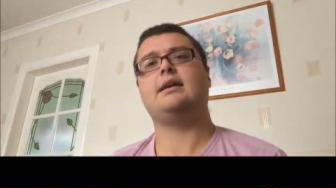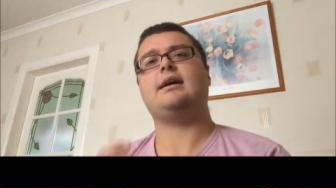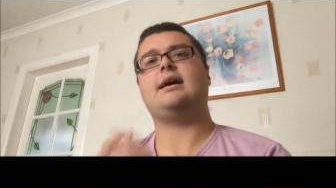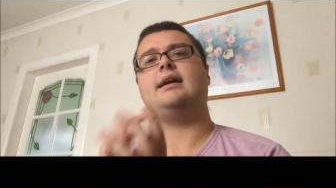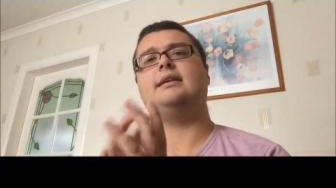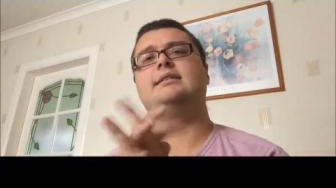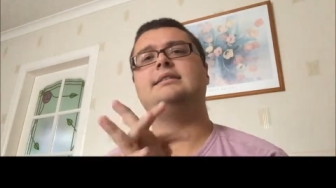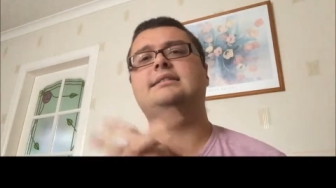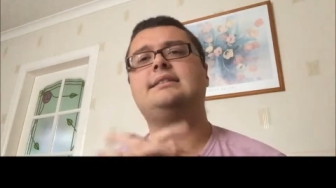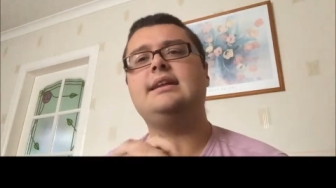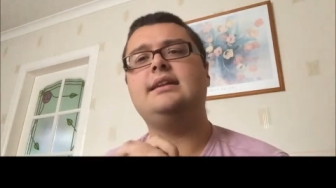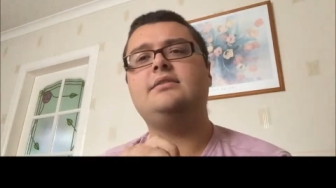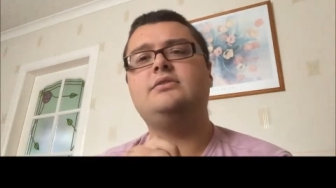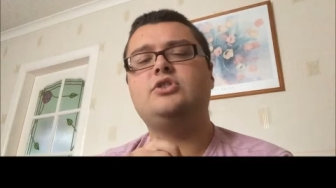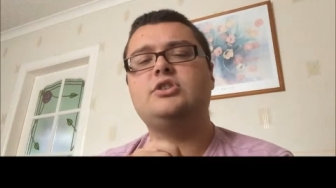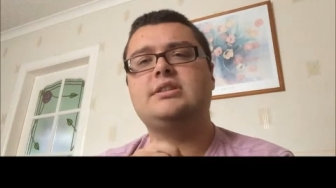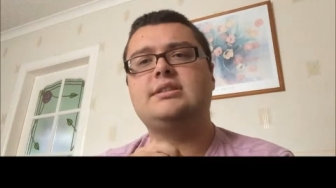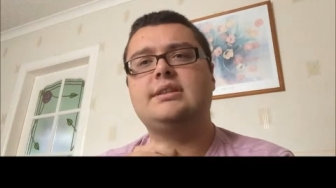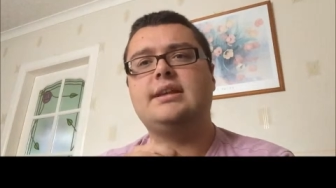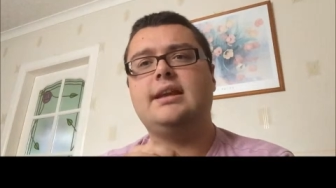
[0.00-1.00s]
and instead of
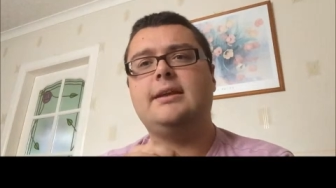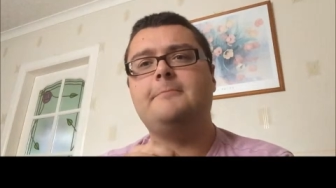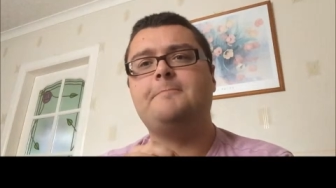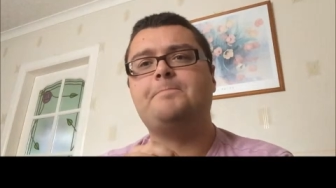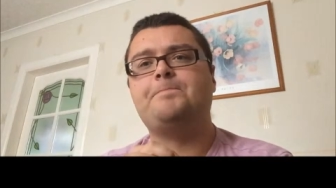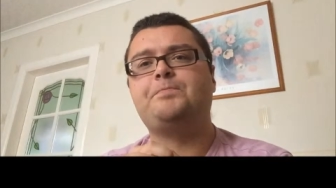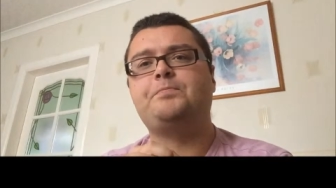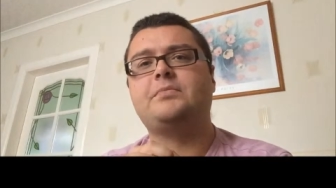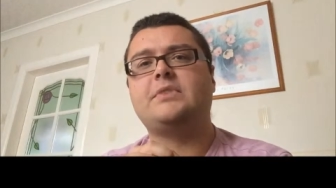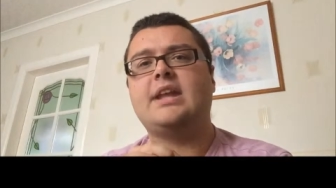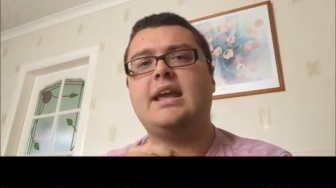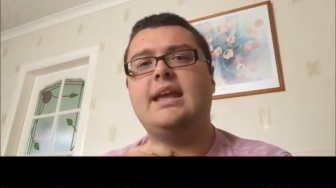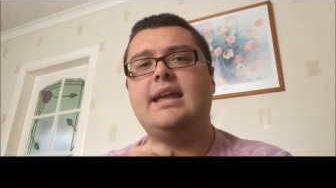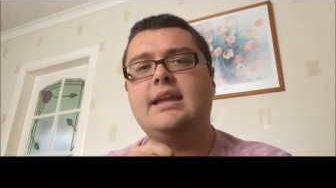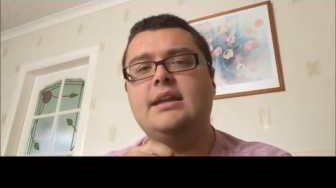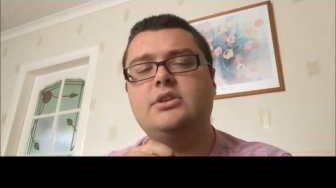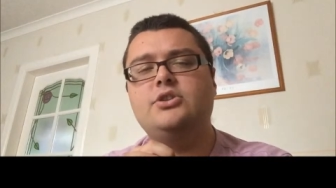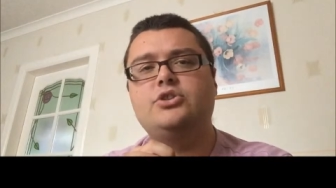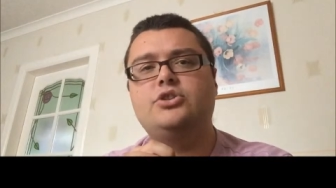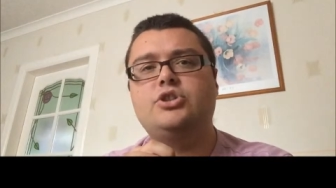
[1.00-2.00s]
just saying,
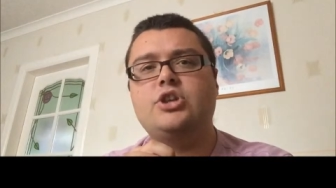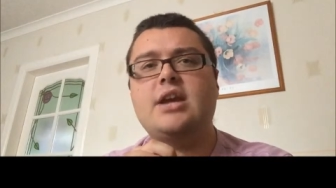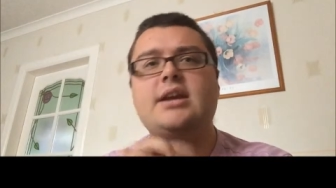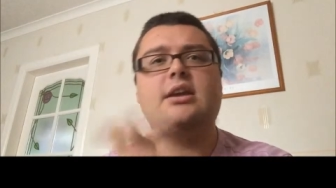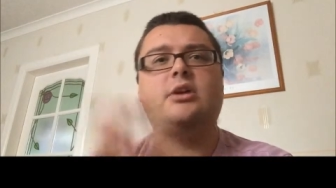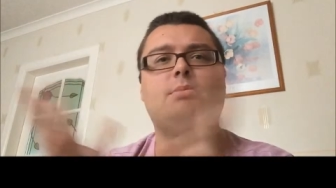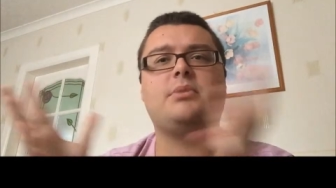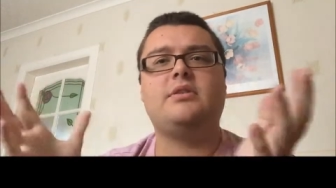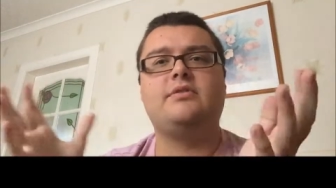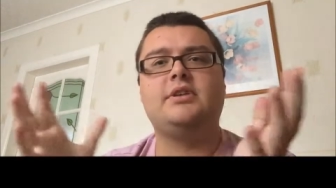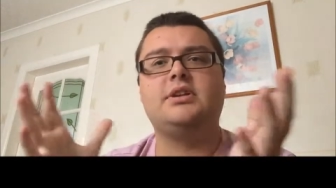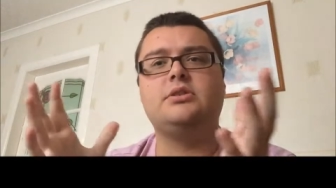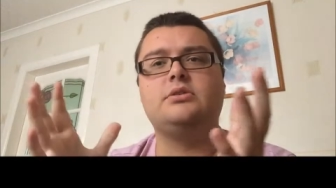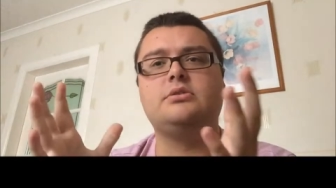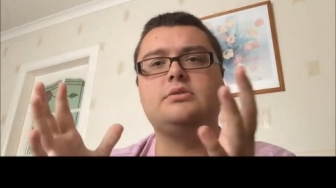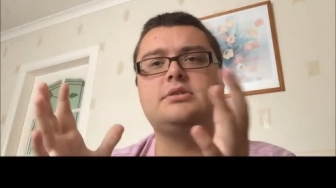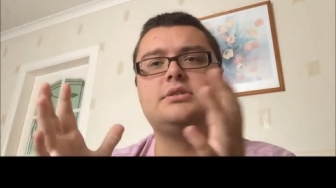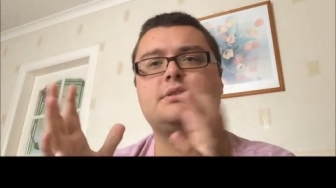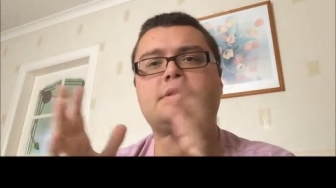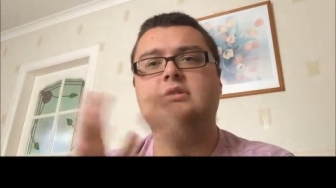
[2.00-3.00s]
hey, check out my
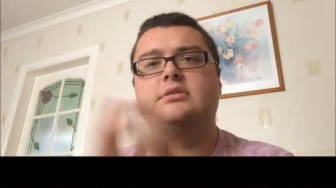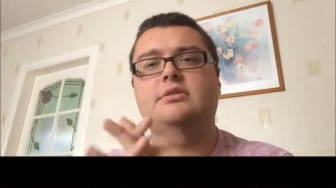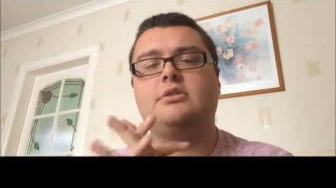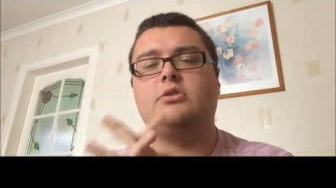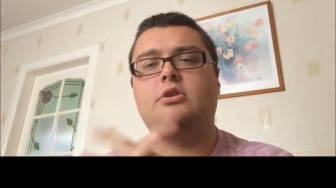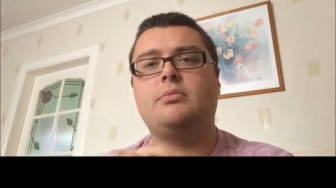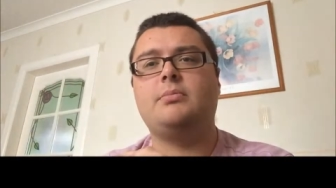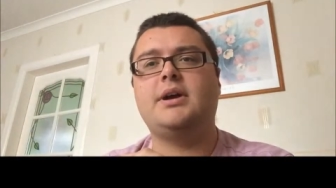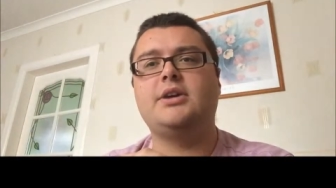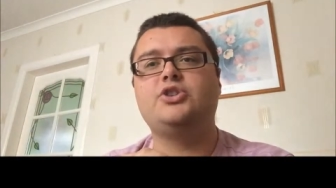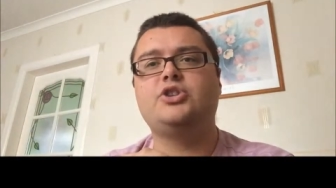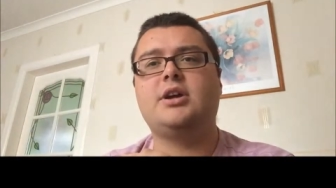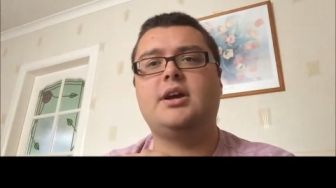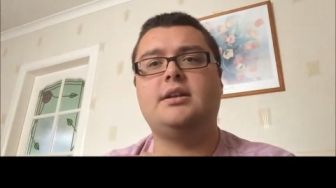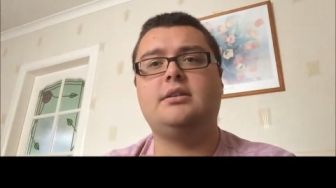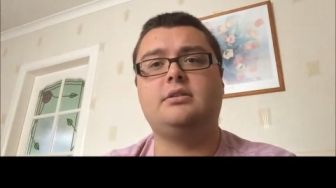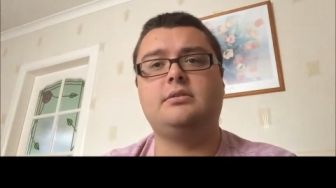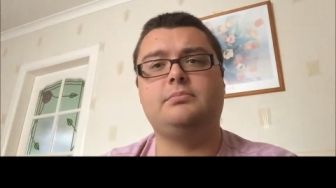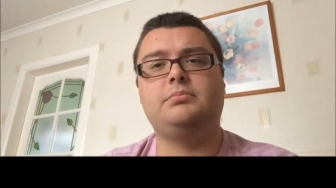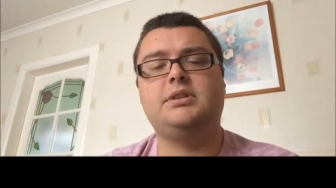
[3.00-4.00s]
videos, they're on my
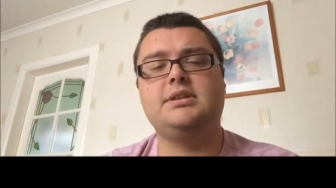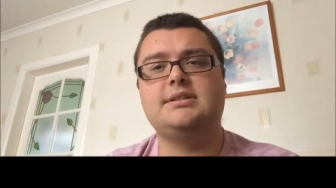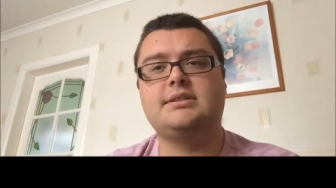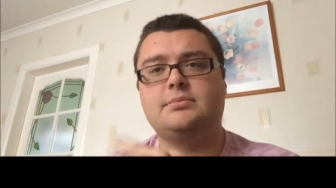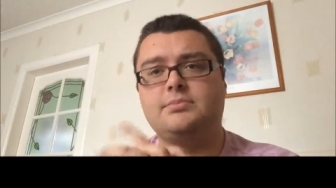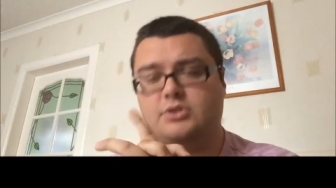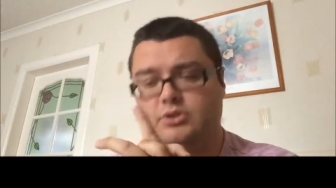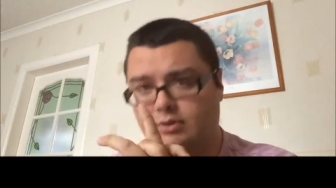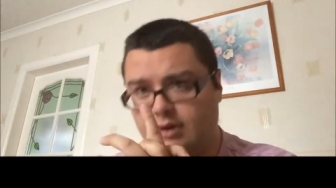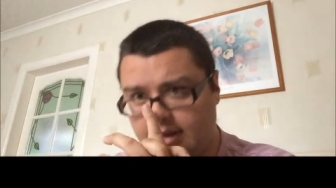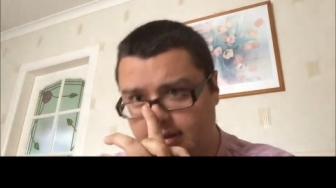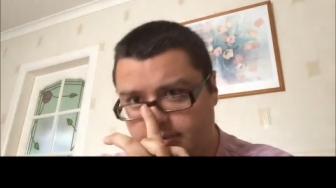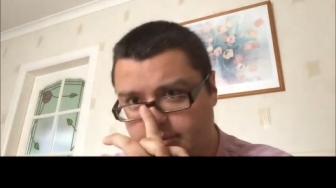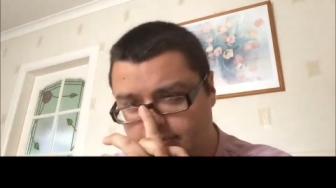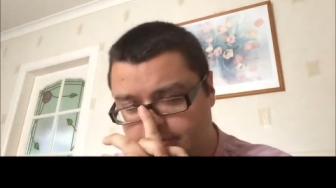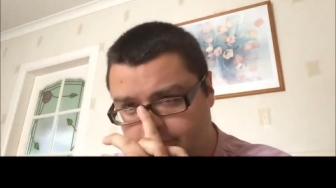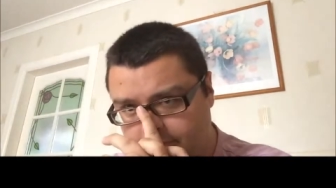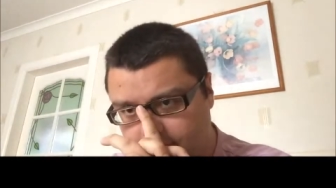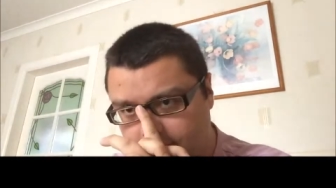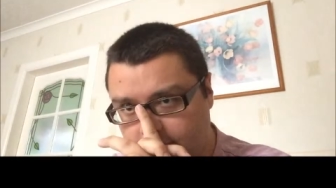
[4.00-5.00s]
channel and please subscribe,
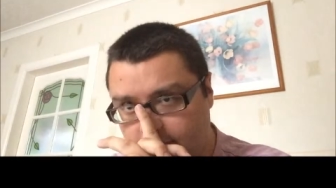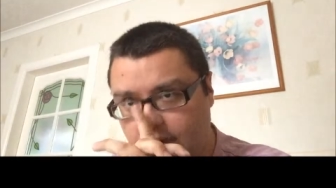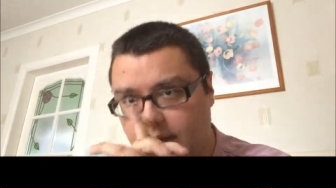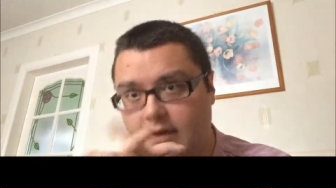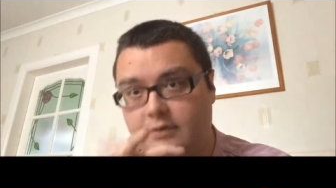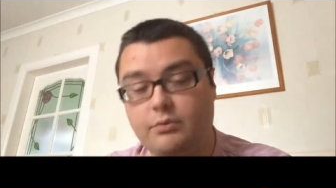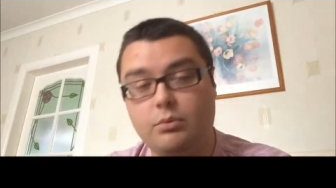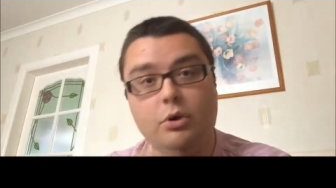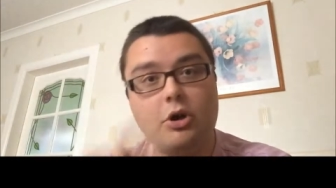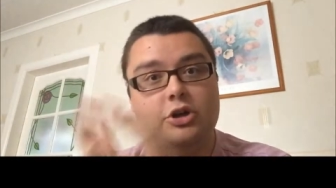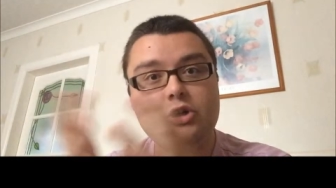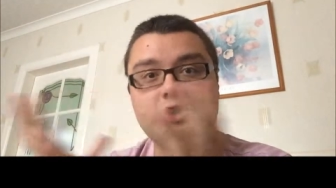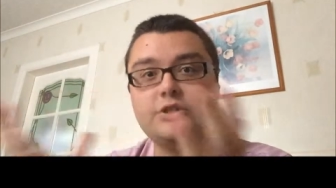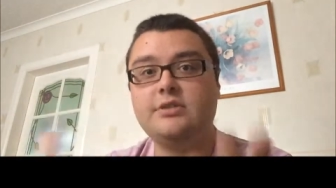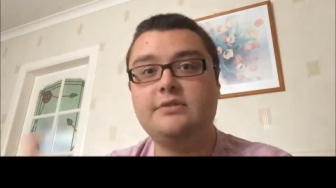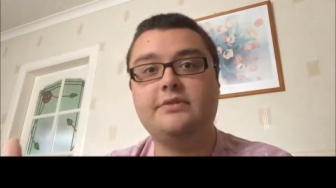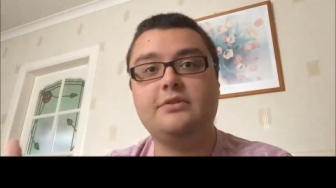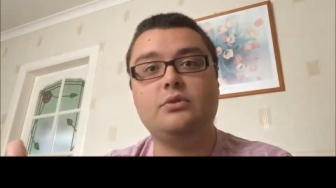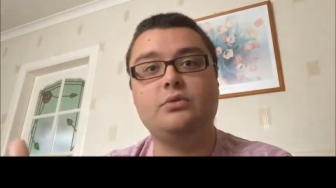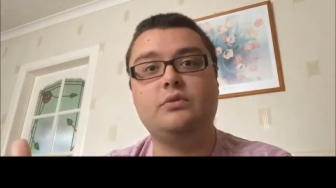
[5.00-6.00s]
I've watched
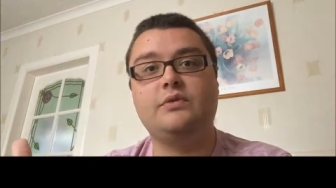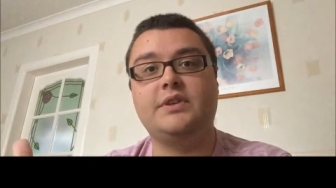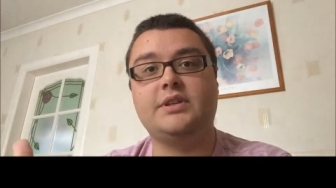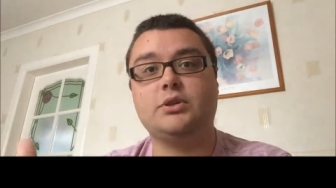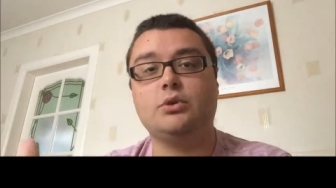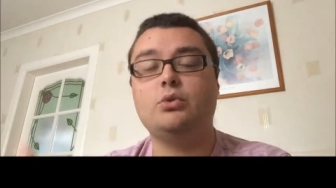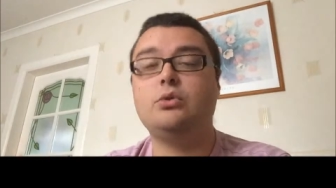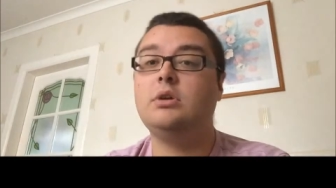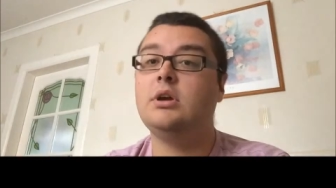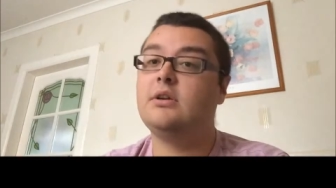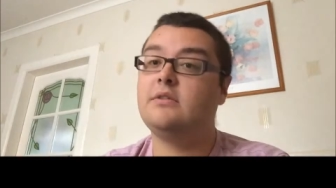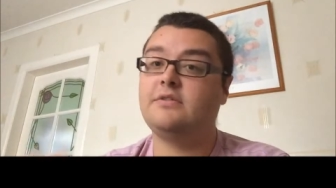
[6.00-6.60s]
the full video.